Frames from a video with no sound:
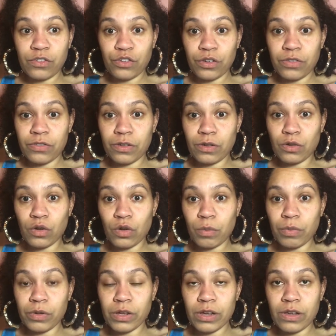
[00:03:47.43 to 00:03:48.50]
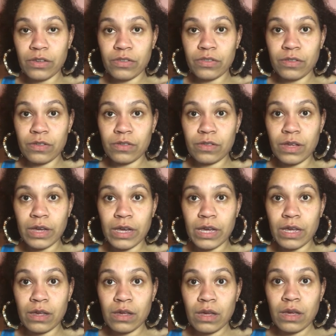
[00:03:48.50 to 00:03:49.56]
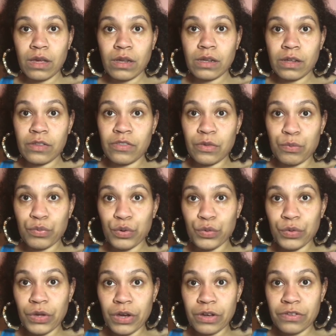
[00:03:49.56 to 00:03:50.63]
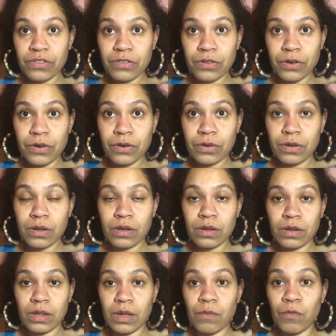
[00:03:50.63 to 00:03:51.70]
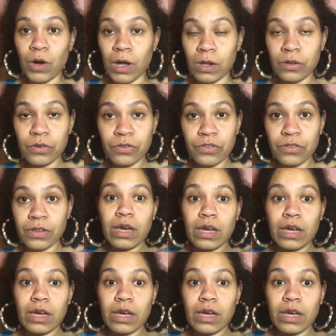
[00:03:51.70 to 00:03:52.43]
Justin Long plays this guy that's a podcaster named Wallace,